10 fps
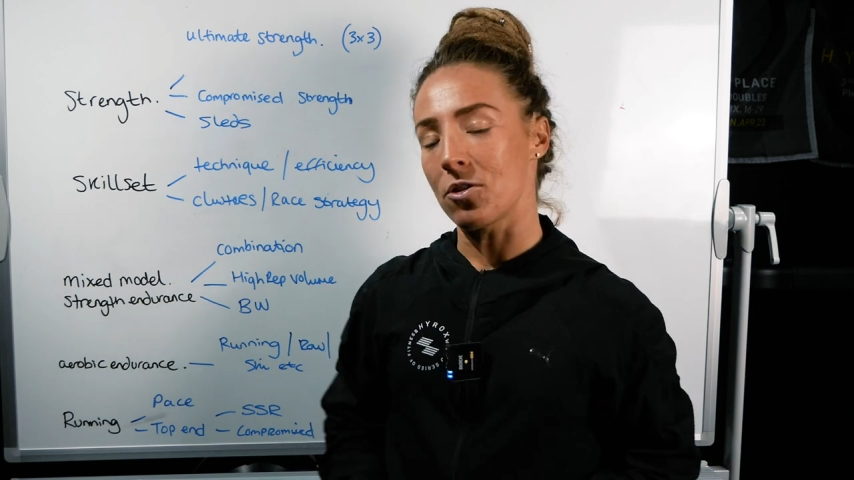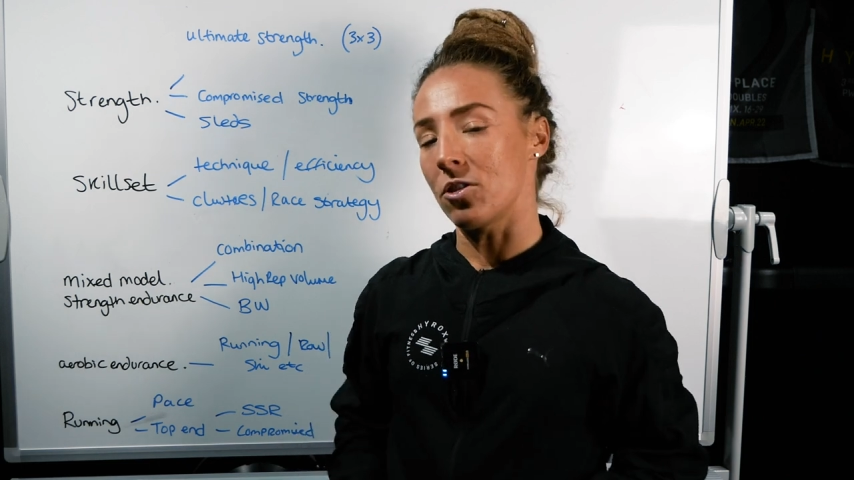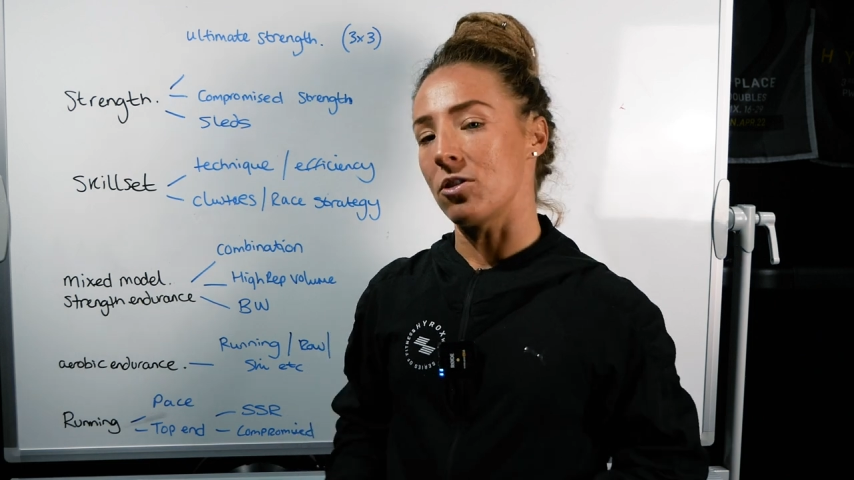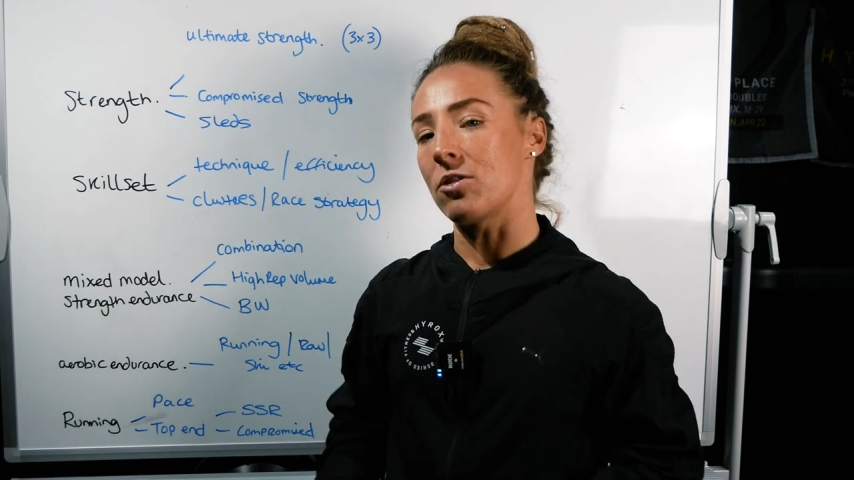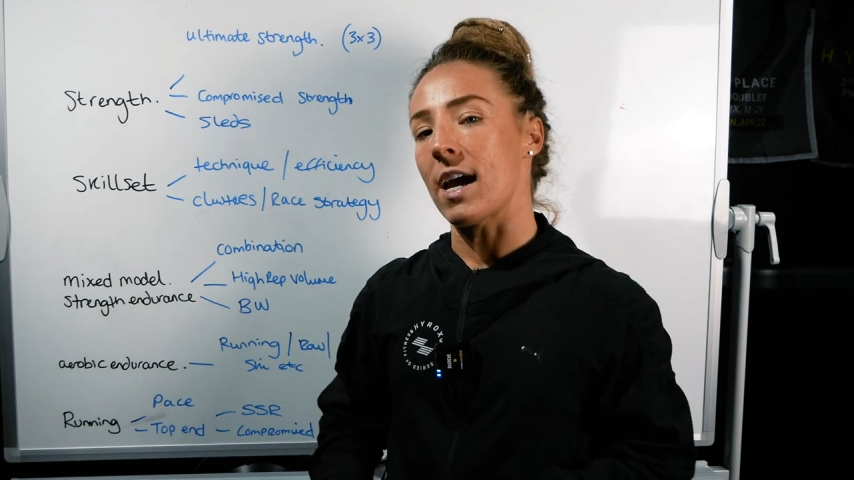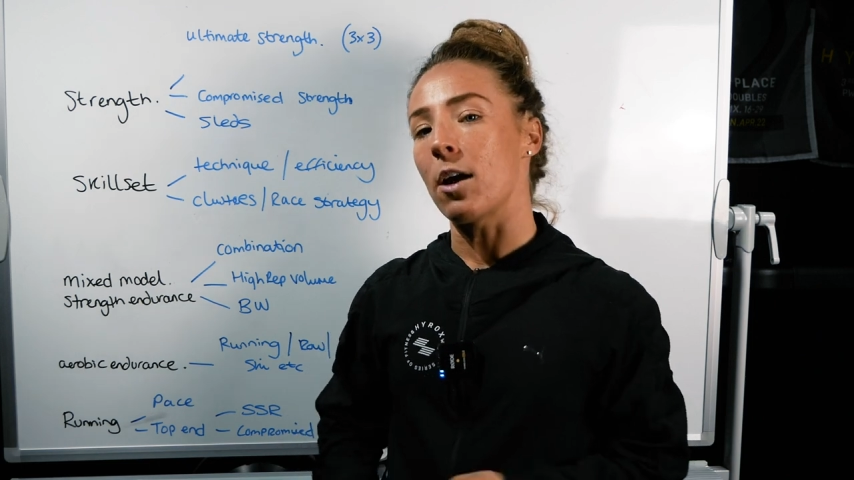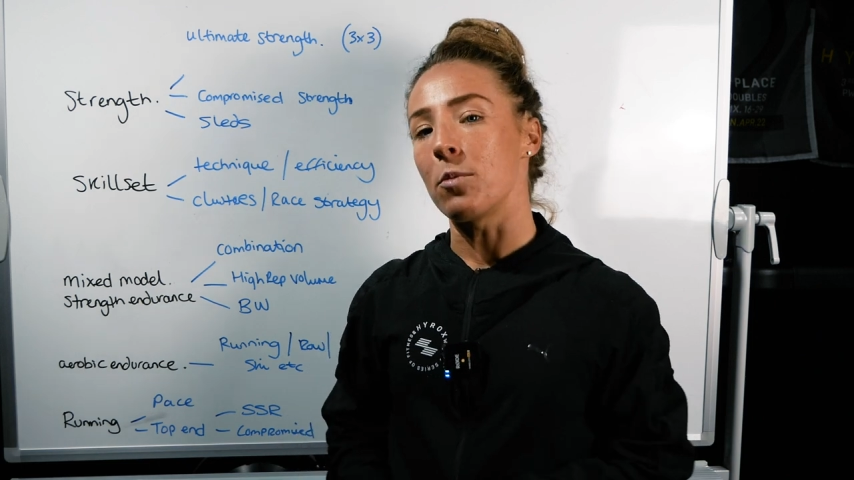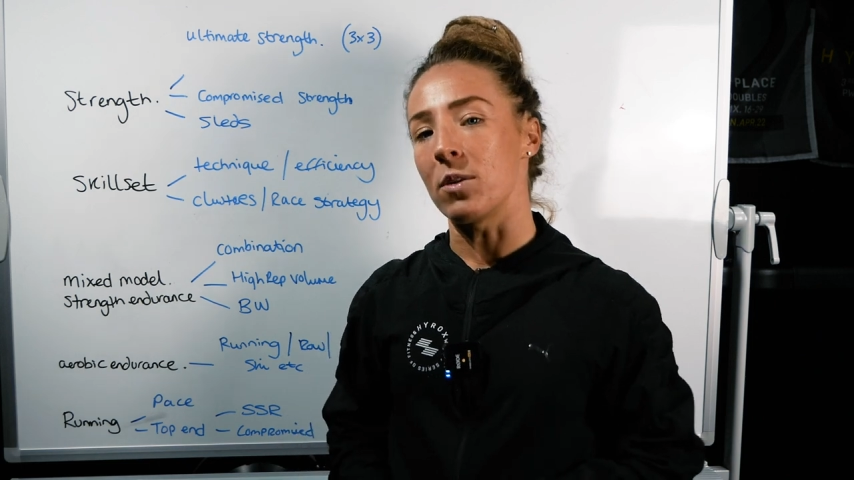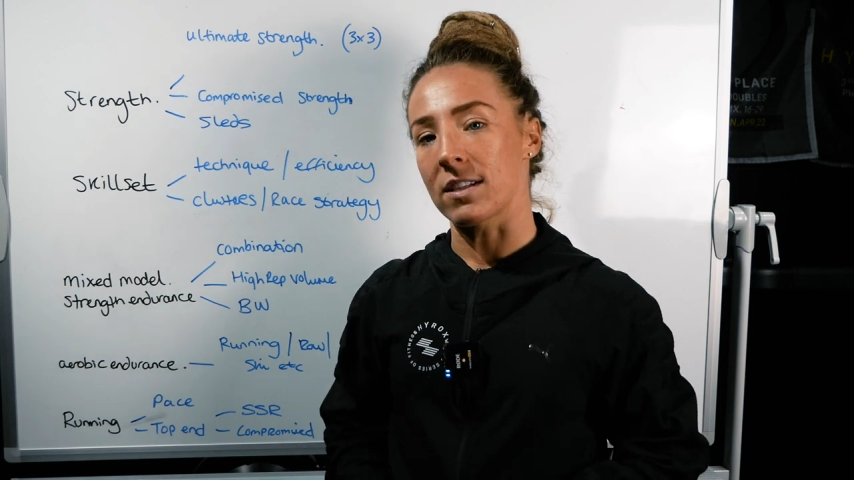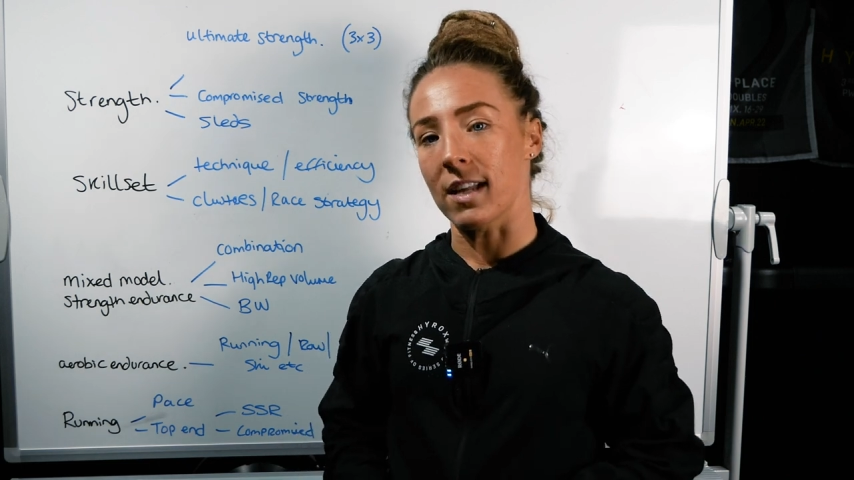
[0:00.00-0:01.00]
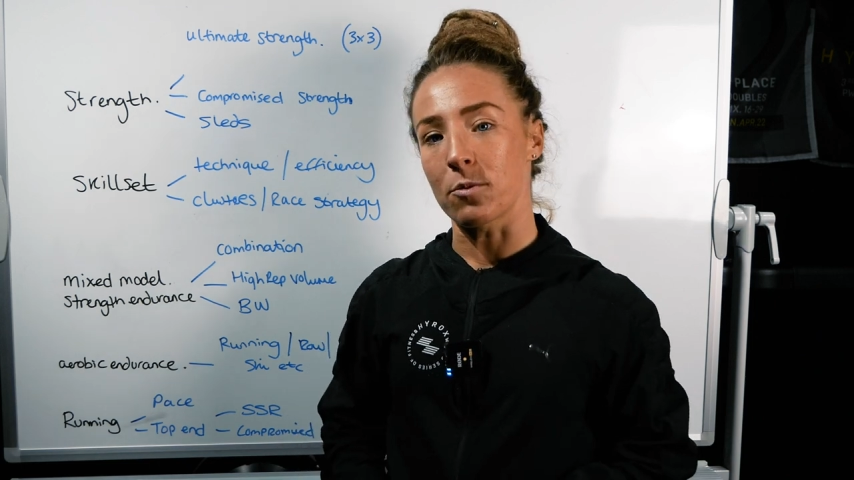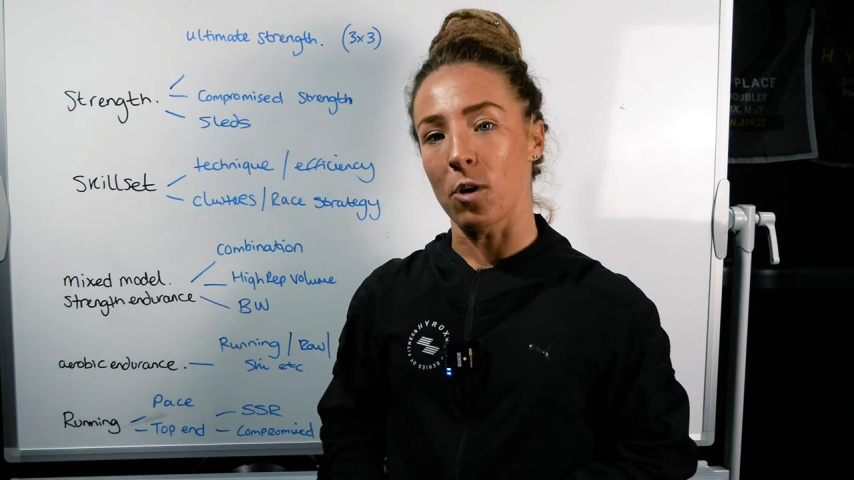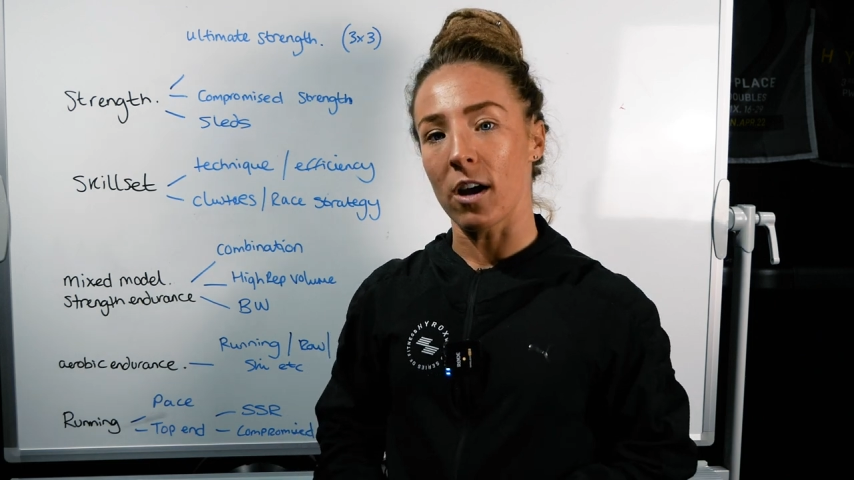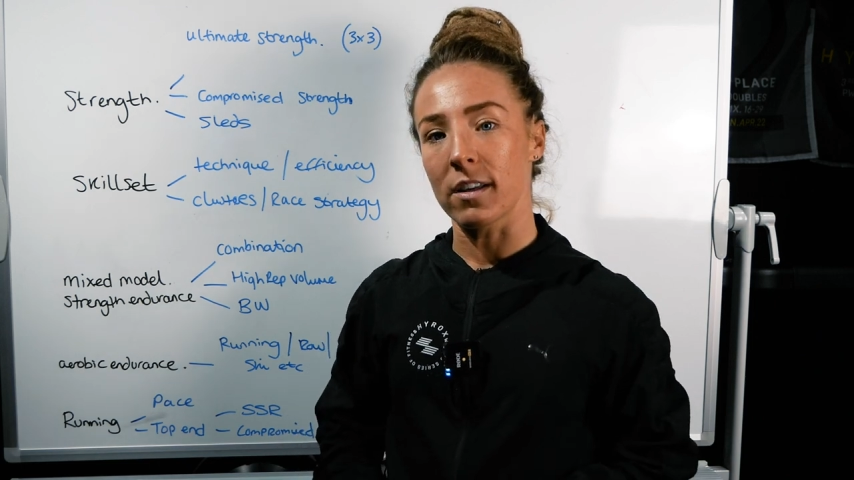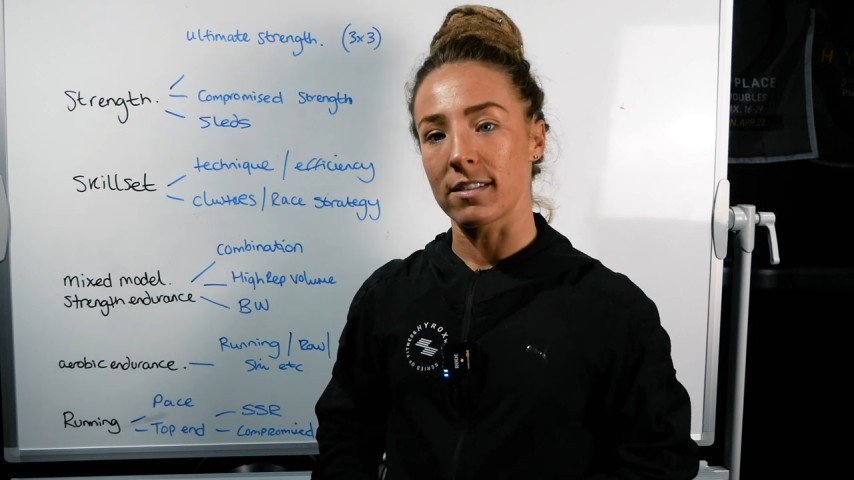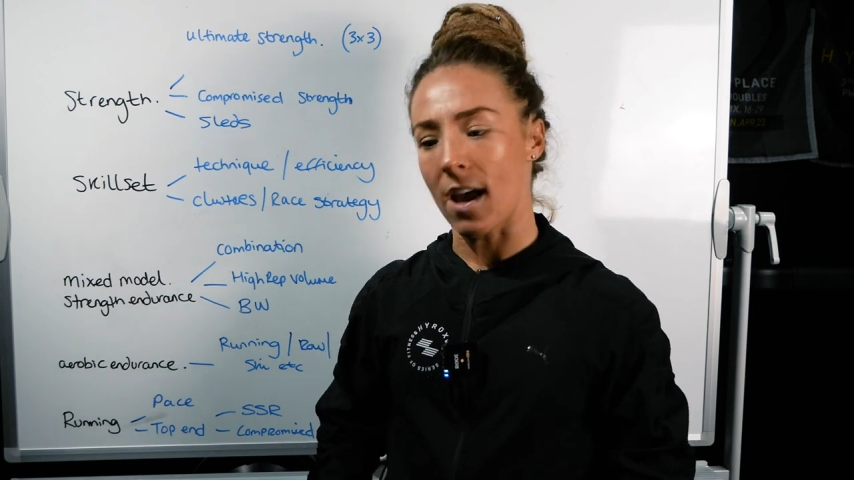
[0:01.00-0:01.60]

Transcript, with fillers: you can do to help with your sled work.